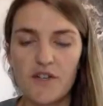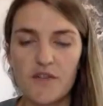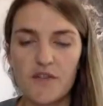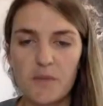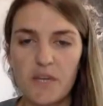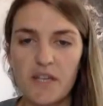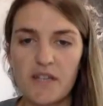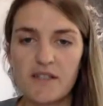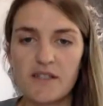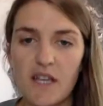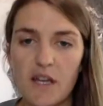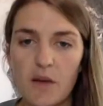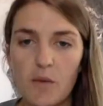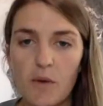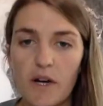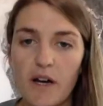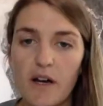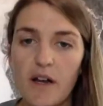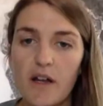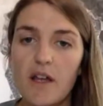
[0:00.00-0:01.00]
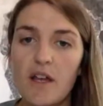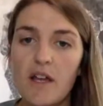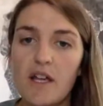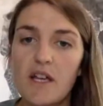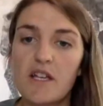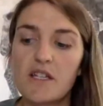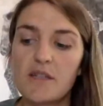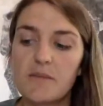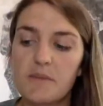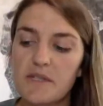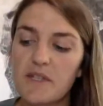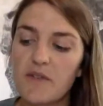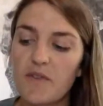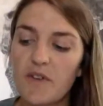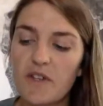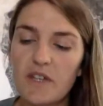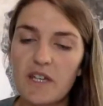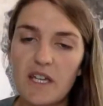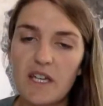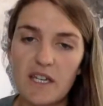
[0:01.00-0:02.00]
they were specifically
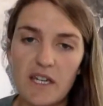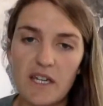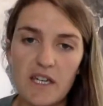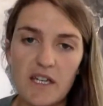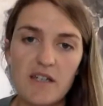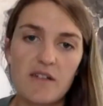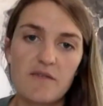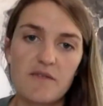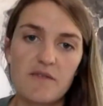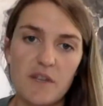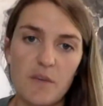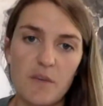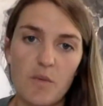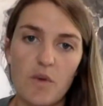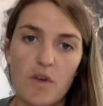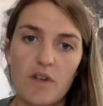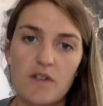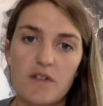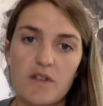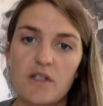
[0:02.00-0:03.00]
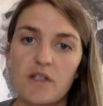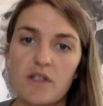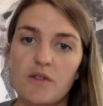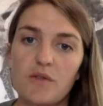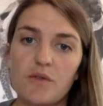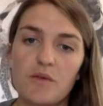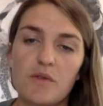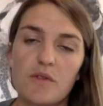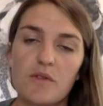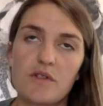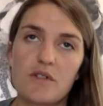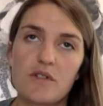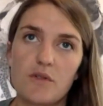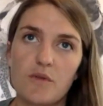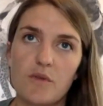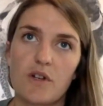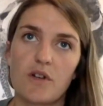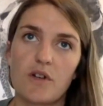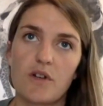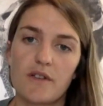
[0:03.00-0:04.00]
in need of someone to do an
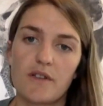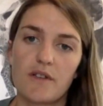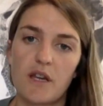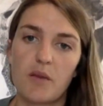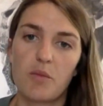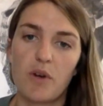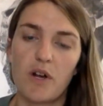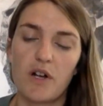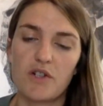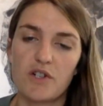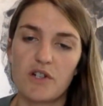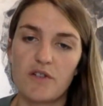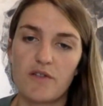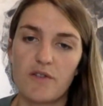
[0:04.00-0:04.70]
Earth Day project for the